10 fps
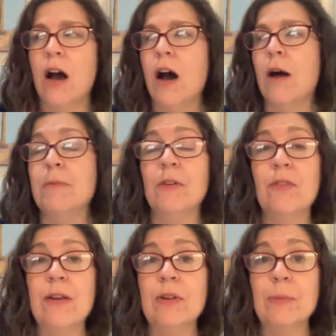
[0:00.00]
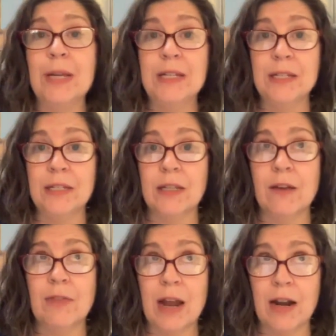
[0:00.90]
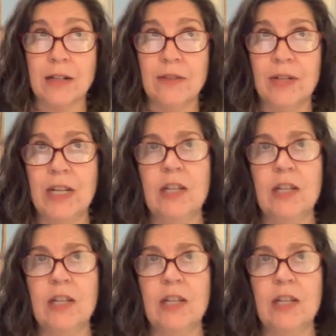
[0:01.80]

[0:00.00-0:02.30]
your favorite pieces of that activity.